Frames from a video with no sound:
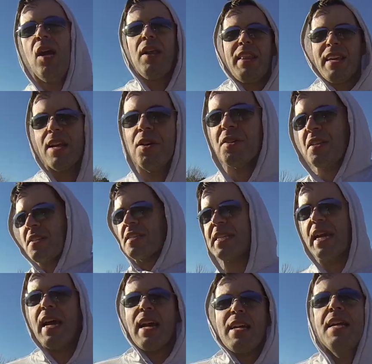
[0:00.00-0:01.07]
And he goes
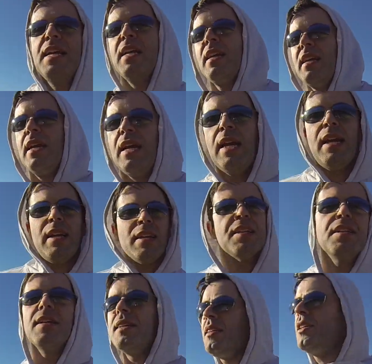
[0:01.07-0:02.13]
inside,
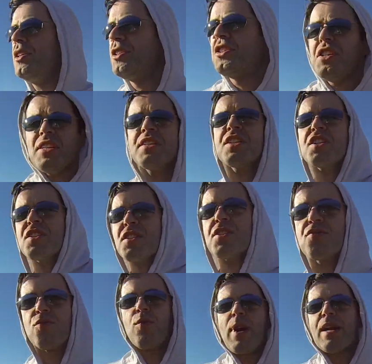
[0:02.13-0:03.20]
see, it's just
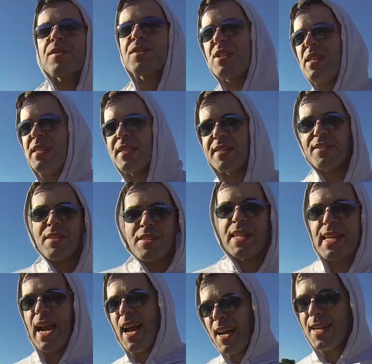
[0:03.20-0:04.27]
this weird scene, this, this
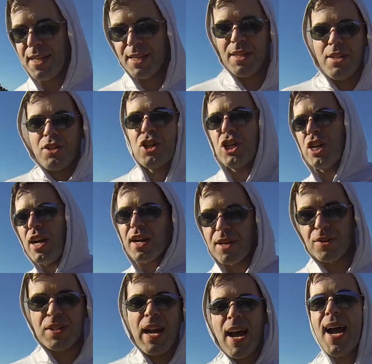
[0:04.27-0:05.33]
guy in a
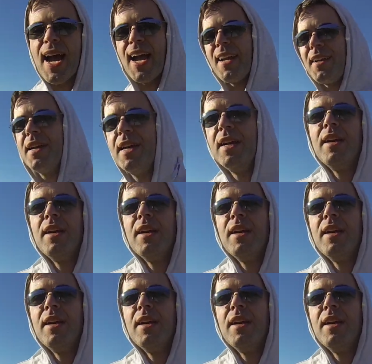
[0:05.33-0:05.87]
chair tied,